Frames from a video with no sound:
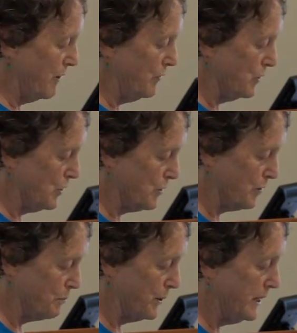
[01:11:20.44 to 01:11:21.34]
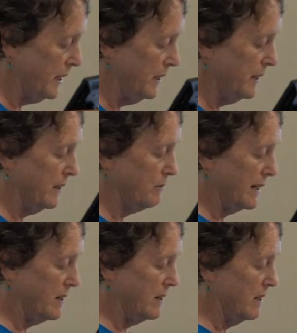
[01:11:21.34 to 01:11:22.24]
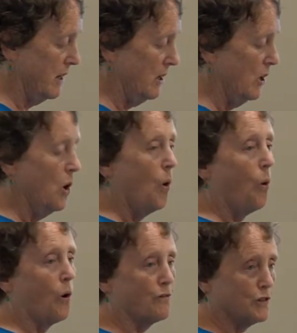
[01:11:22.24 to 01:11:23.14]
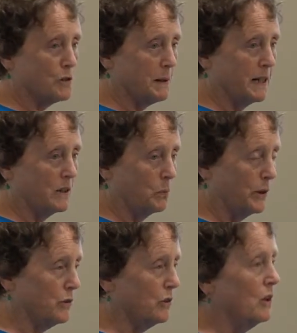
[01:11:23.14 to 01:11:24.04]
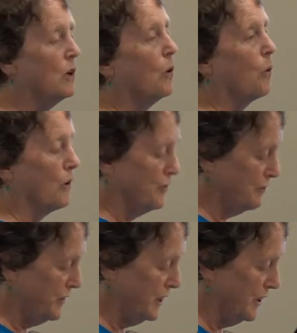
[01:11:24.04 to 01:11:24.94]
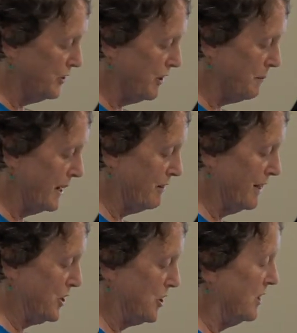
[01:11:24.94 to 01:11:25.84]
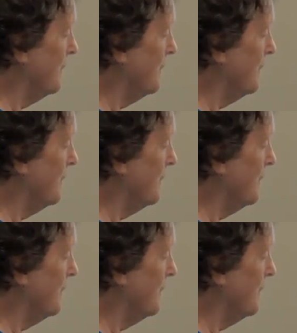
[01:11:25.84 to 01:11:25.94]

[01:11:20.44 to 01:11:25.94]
refuges for breeding and raising young, or for spending the winter, or for feeding during migration.